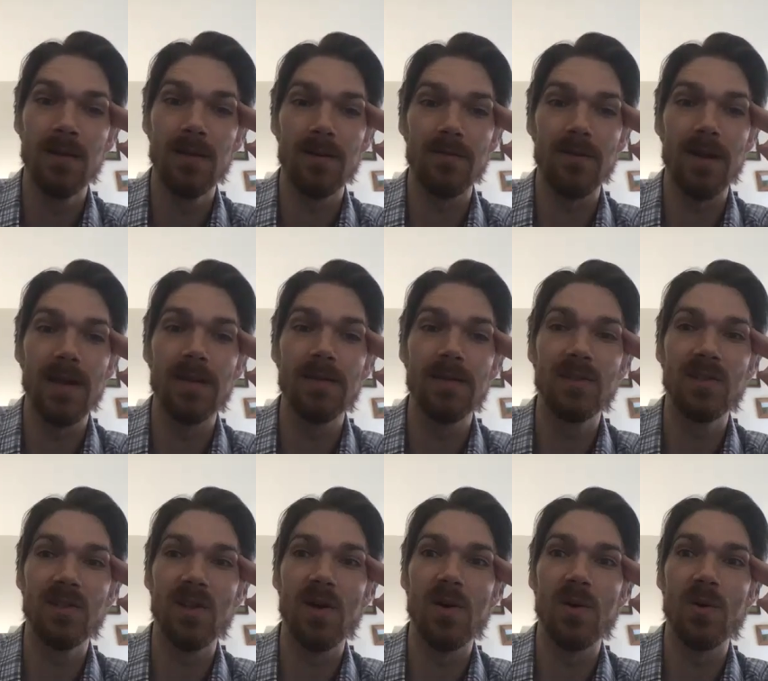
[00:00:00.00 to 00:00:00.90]
right?
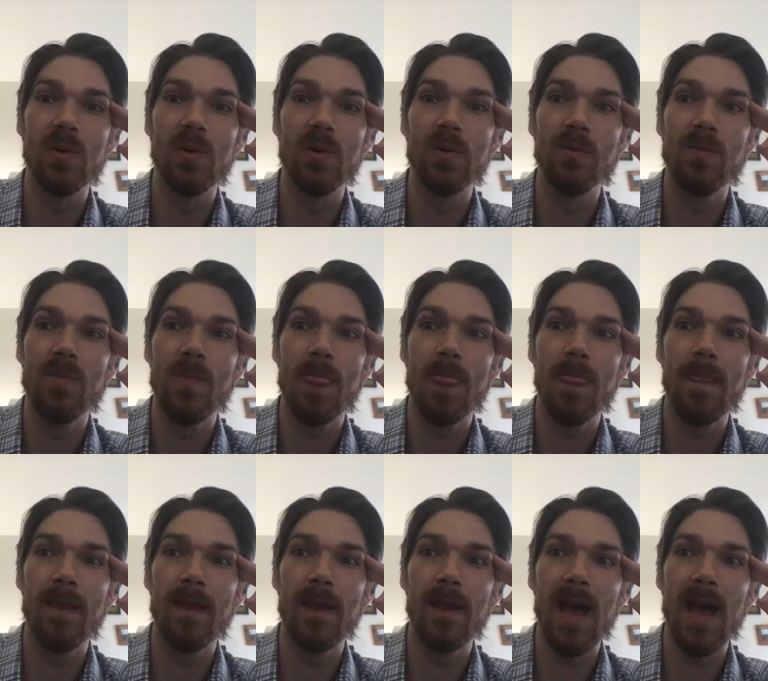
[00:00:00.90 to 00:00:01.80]
So
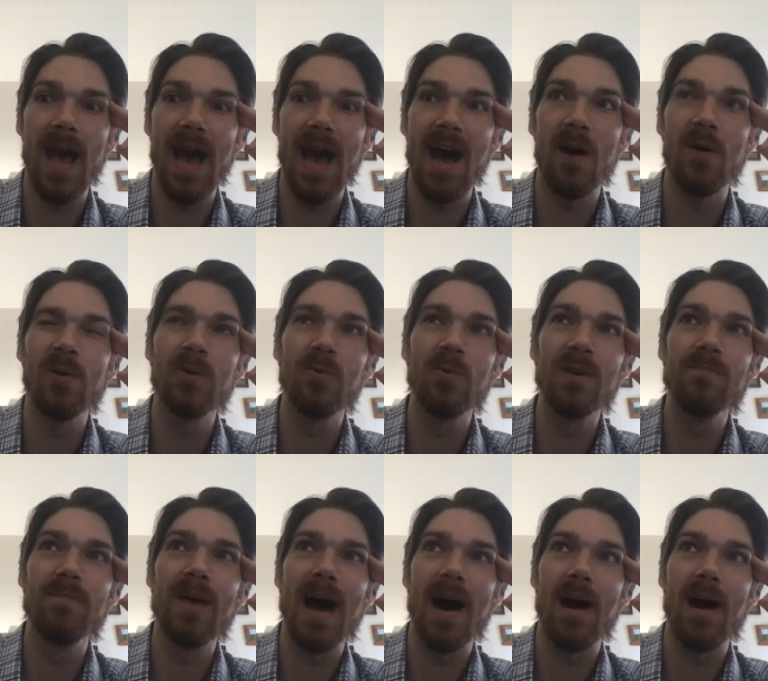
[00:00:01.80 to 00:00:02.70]
how do we
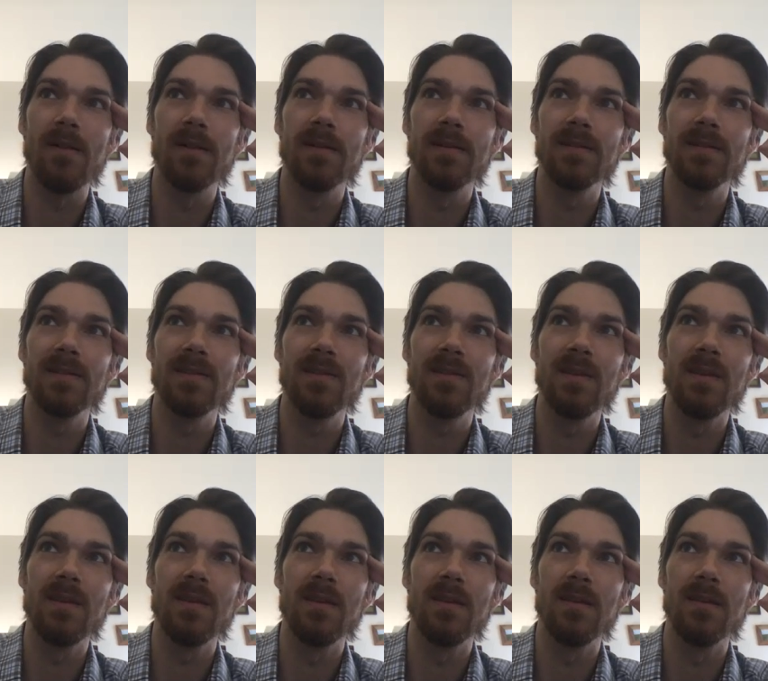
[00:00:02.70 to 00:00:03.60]
balance
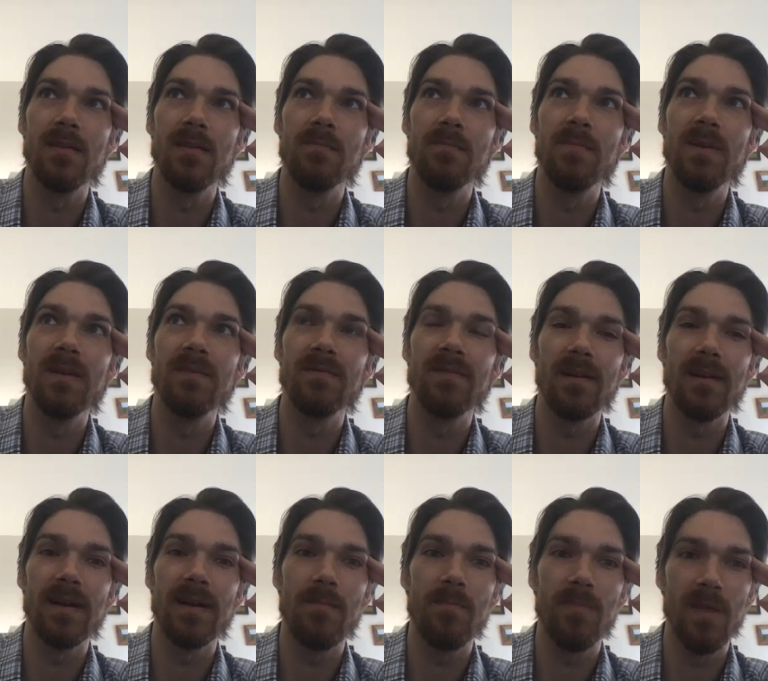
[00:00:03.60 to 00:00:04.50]
the being
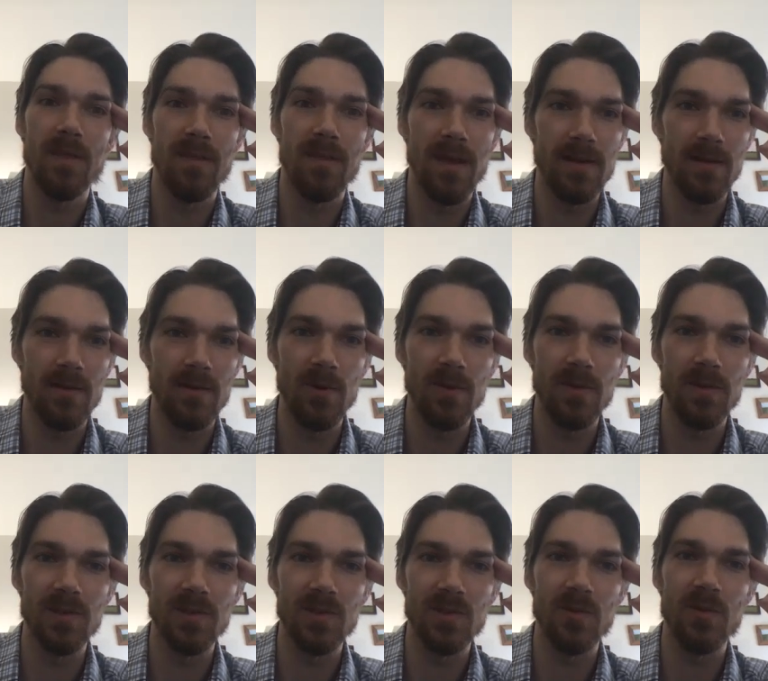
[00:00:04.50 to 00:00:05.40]
very empathetic with the
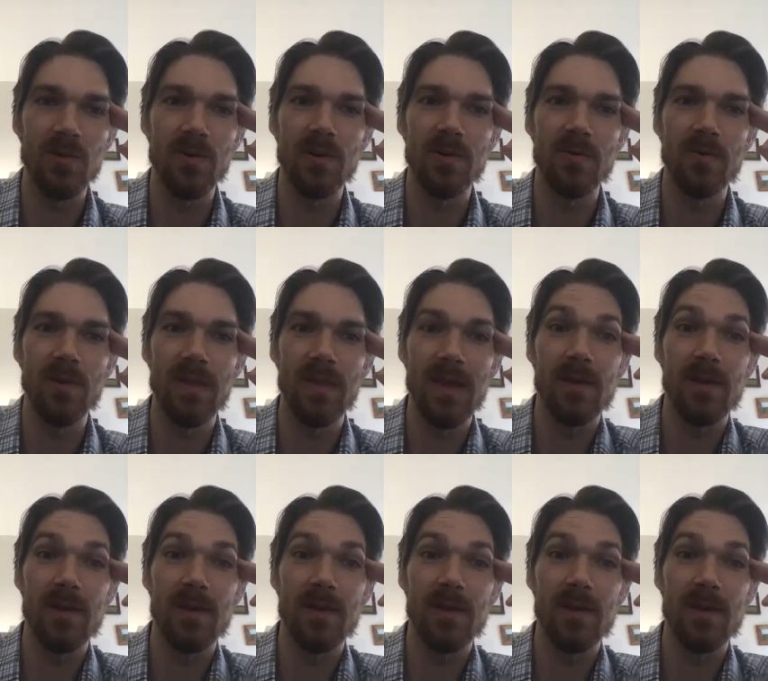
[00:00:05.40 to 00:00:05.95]
store with,